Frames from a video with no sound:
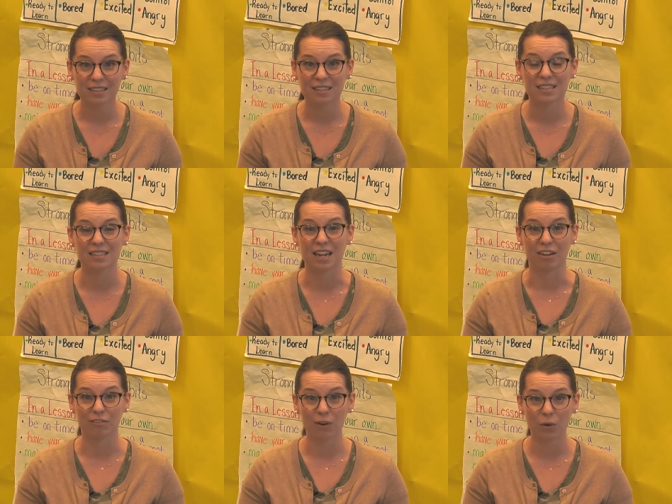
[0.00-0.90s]
staying
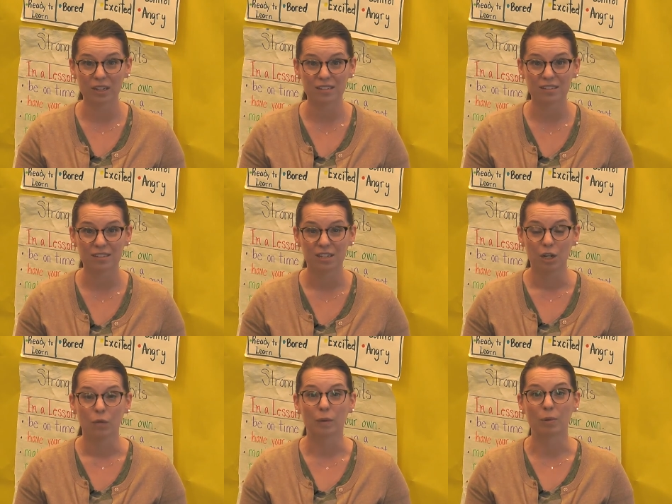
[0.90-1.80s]
focused,
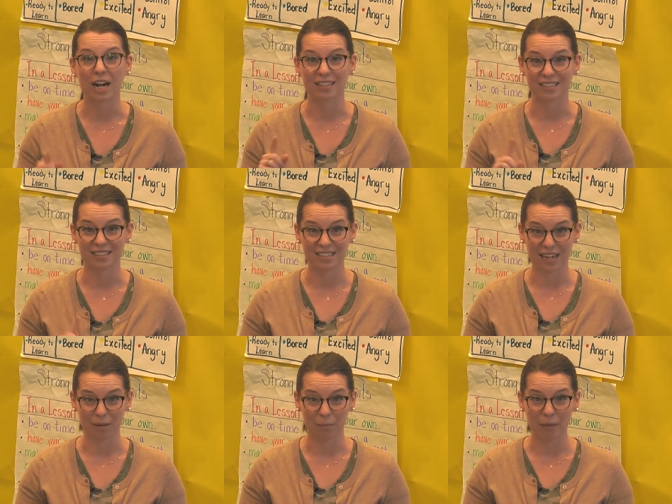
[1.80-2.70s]
we practiced say
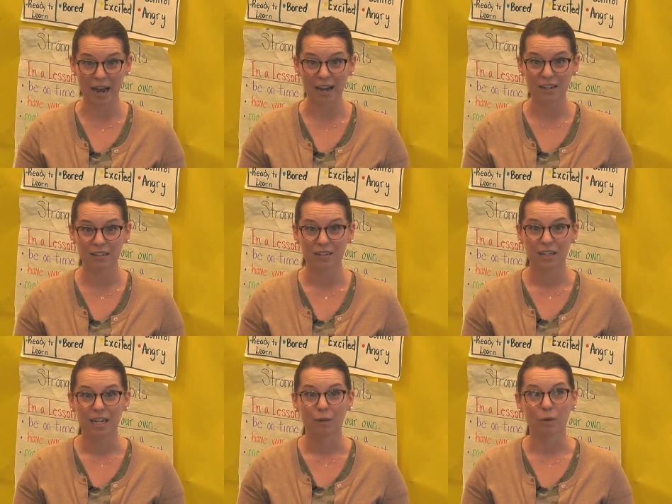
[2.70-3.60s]
it back,
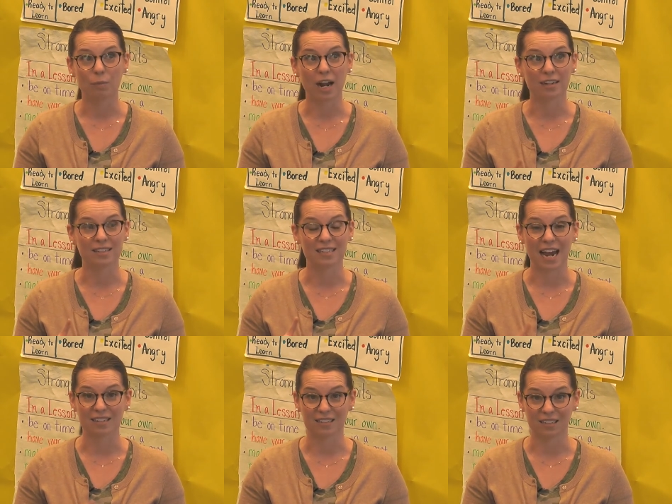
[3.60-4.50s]
we practiced
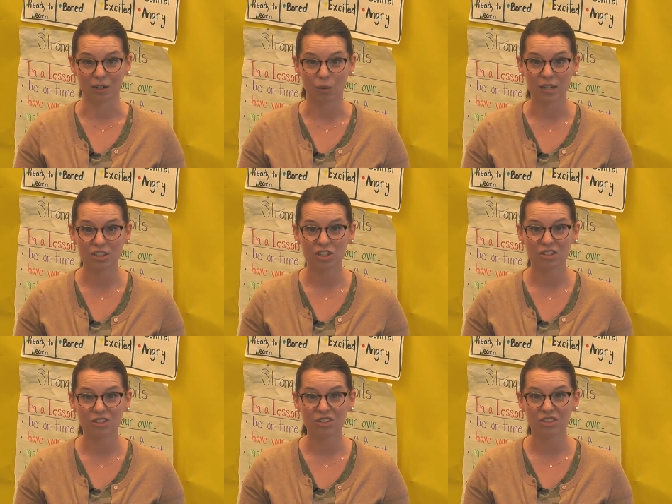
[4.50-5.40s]
asking
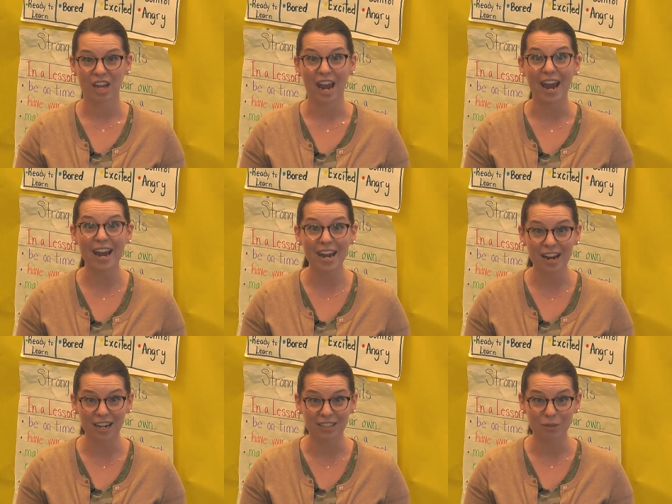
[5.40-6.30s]
questions,
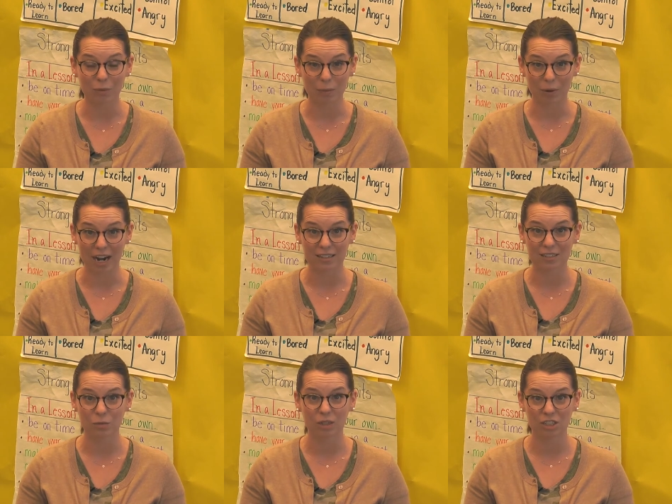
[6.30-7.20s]
and we
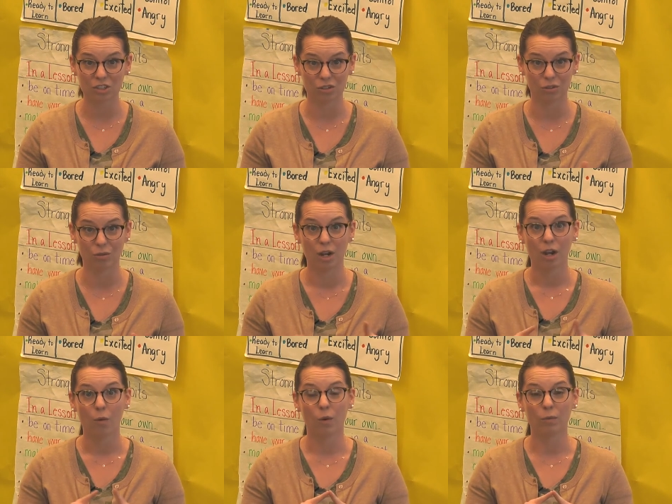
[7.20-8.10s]
practiced what to do
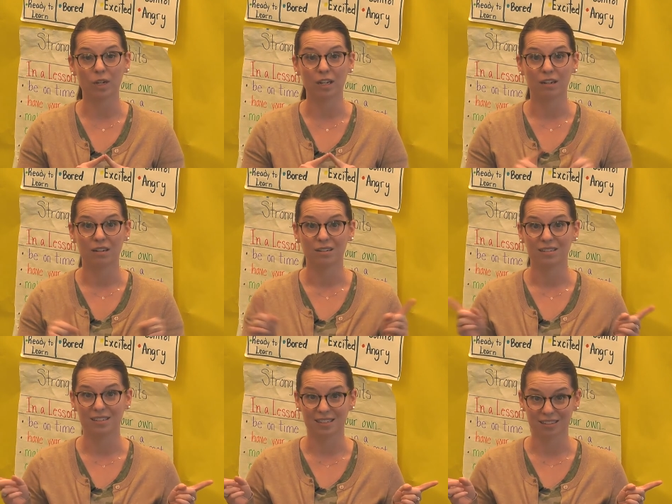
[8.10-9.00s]
when we
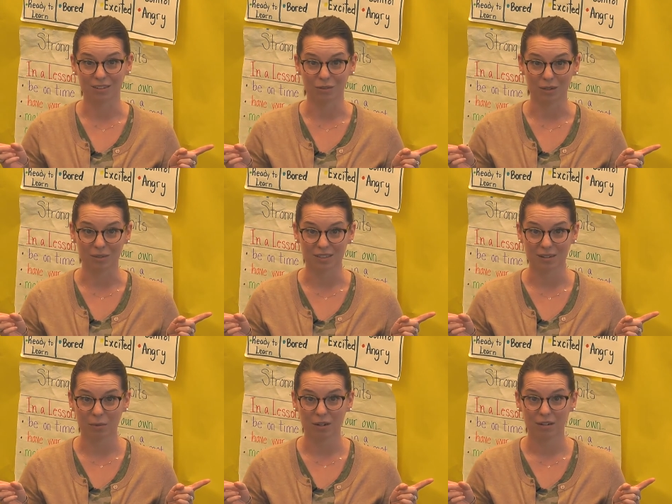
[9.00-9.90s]
disagree with someone.